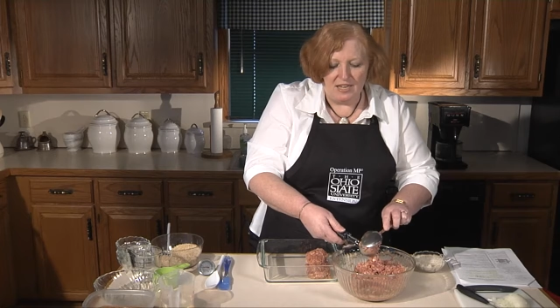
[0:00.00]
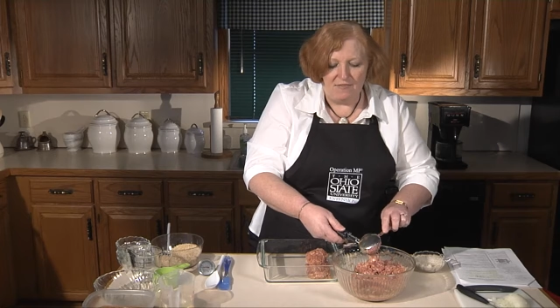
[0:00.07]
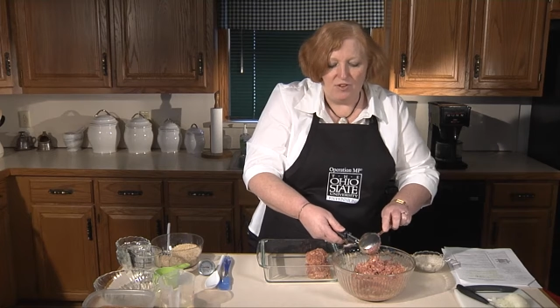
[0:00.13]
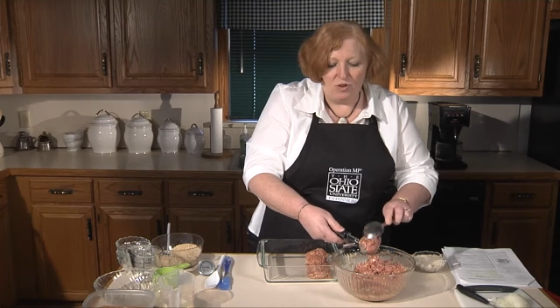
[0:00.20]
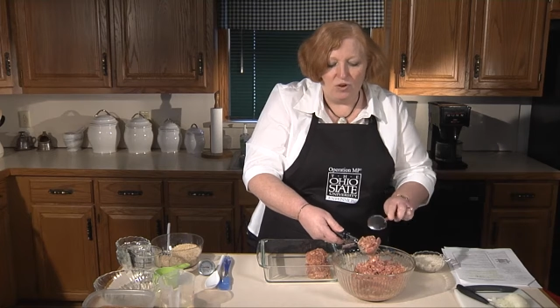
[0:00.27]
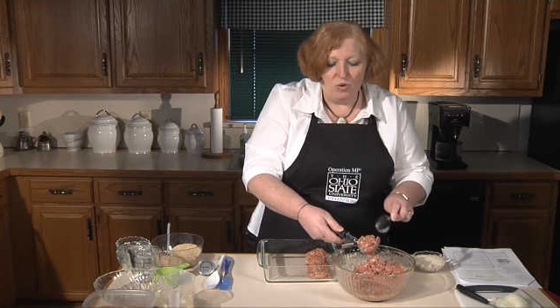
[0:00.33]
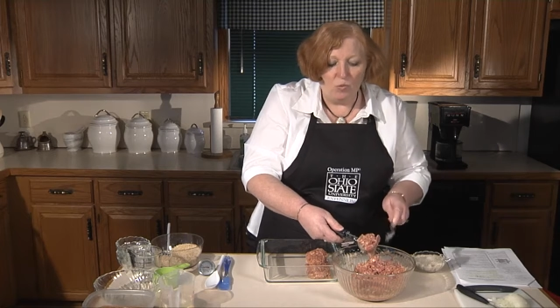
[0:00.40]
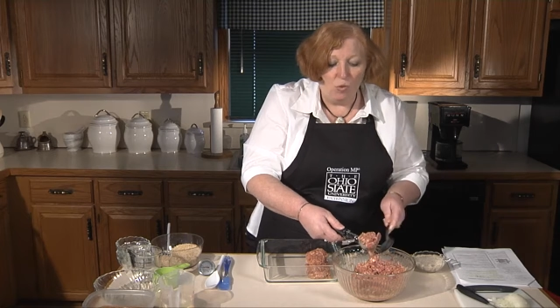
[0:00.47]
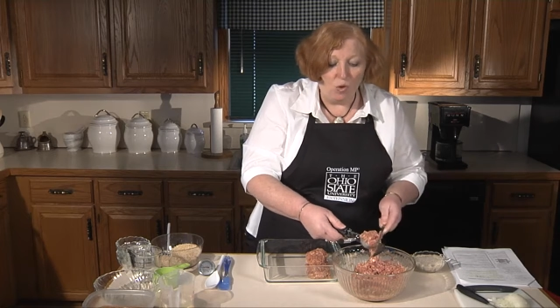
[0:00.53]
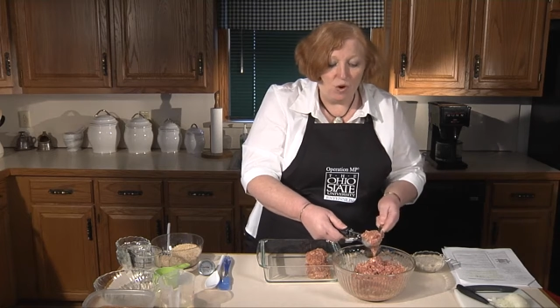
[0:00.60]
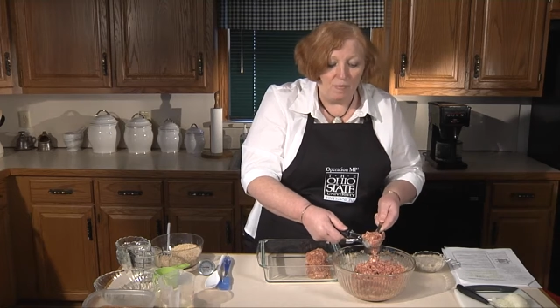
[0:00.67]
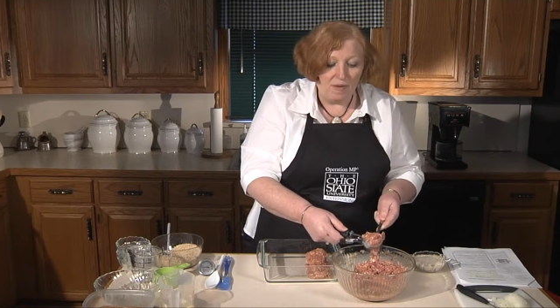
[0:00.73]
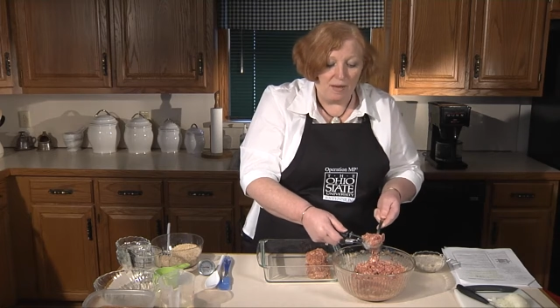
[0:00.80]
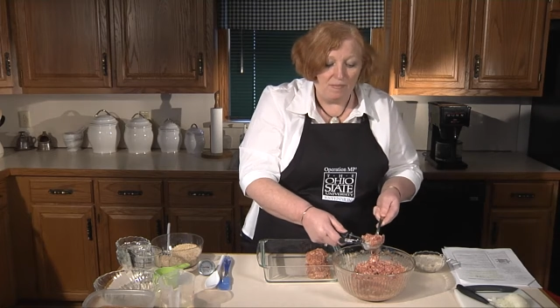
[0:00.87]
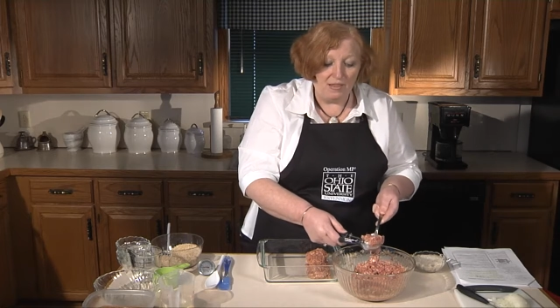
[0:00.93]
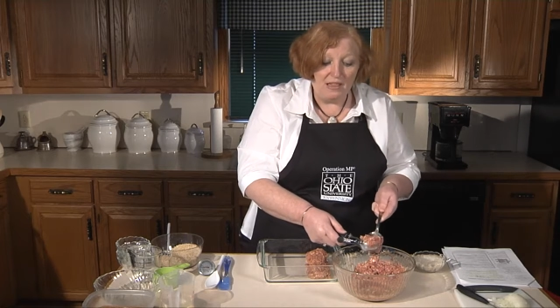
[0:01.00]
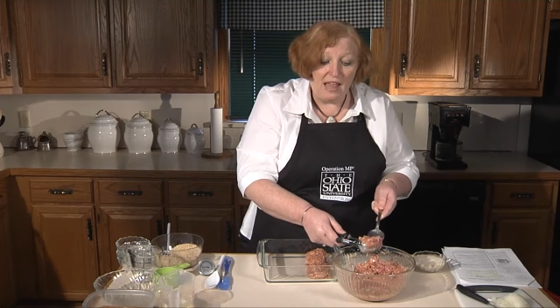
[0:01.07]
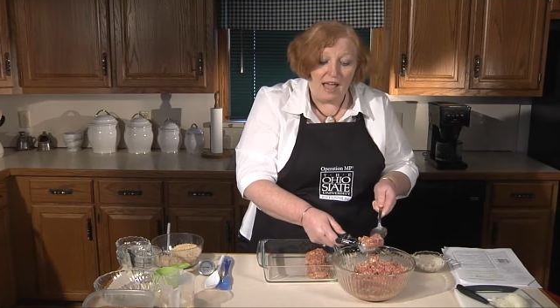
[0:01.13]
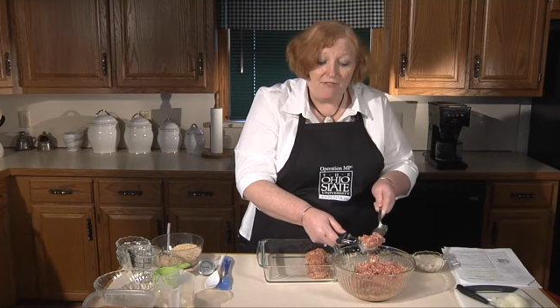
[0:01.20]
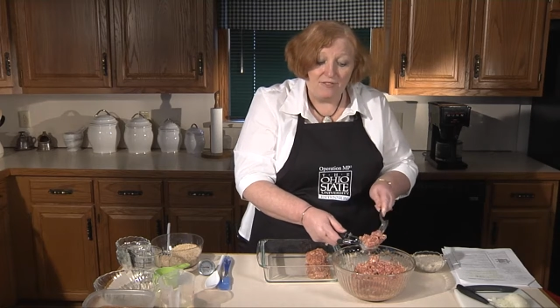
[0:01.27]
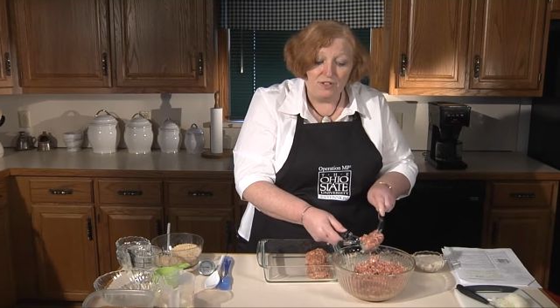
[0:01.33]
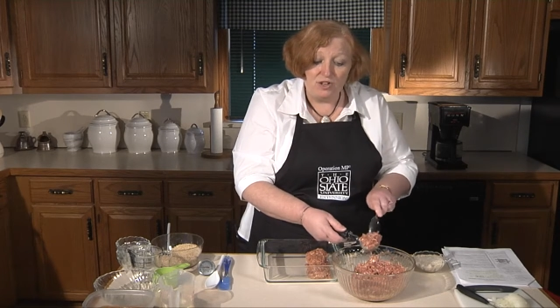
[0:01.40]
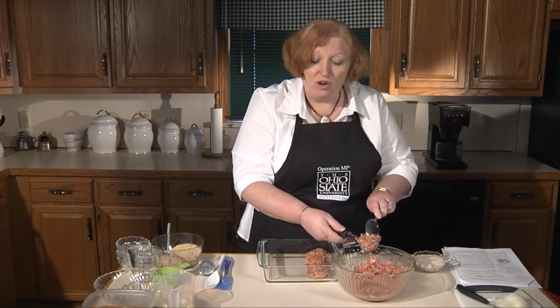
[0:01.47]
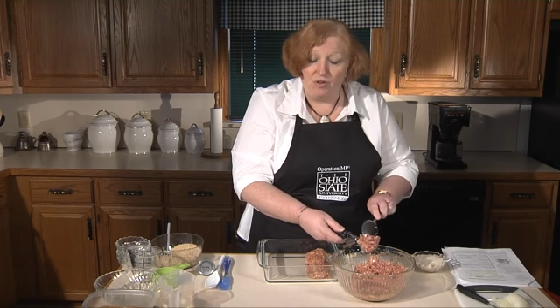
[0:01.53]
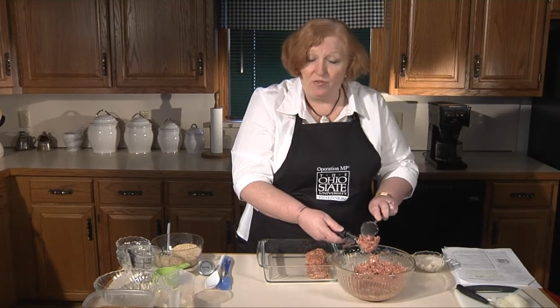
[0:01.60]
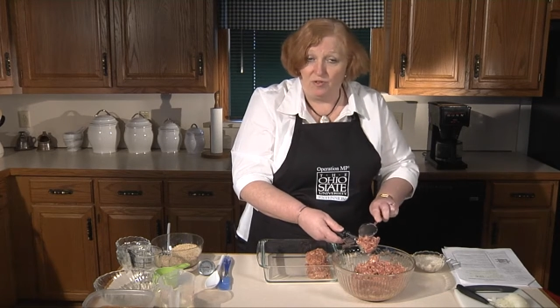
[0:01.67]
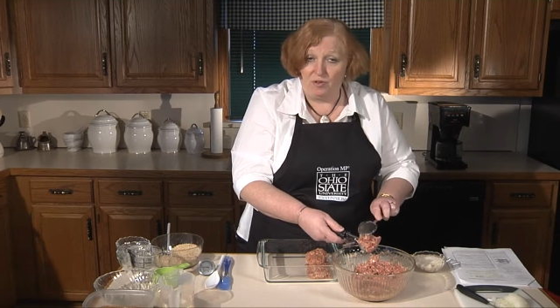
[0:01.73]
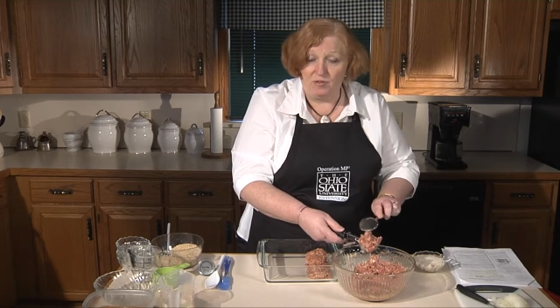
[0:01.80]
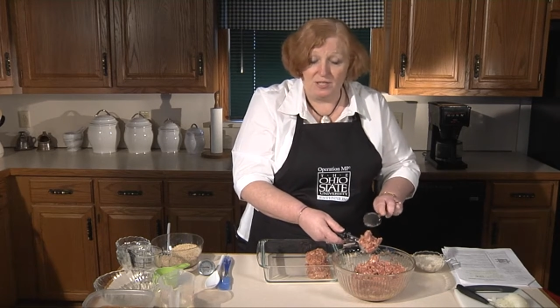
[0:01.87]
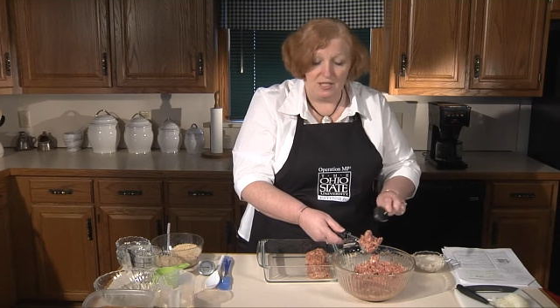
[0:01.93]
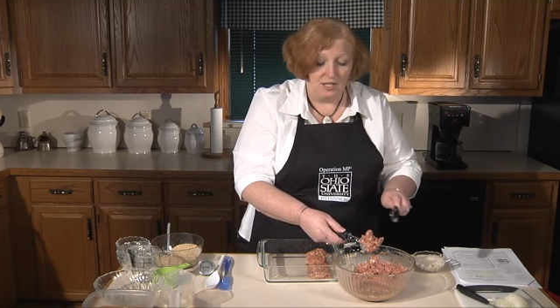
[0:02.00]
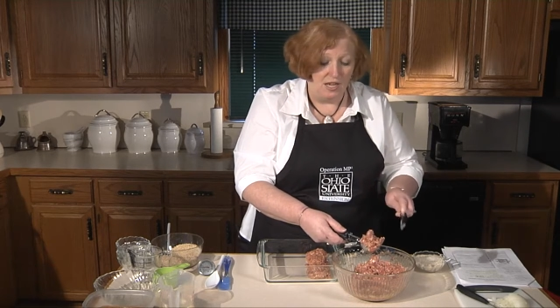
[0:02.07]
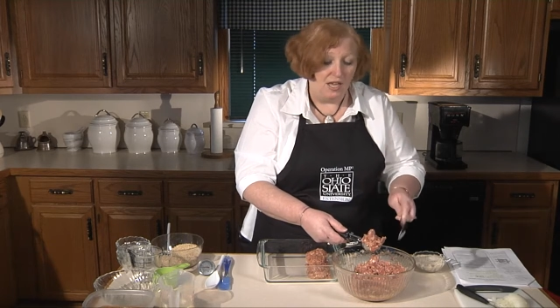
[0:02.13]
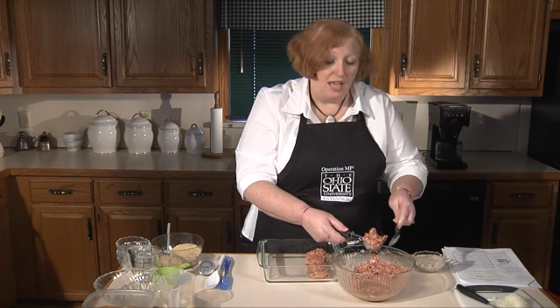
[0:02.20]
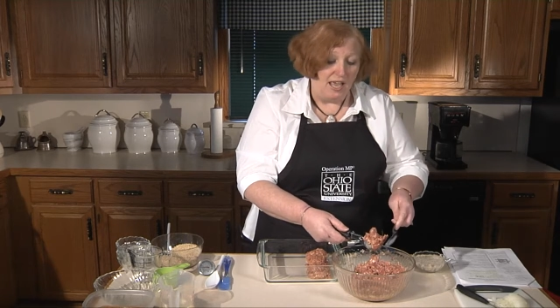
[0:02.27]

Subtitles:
if you're going to warm up leftovers.